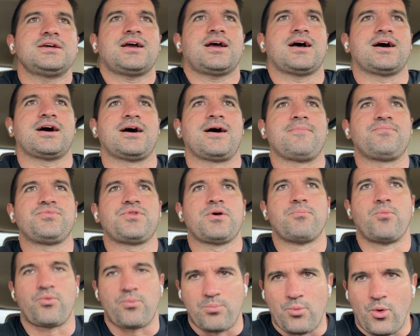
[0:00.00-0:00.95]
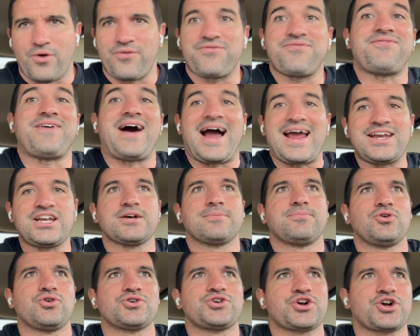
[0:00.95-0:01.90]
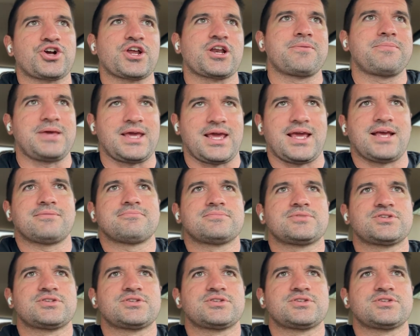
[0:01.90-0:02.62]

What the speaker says: the more findable you're going to be.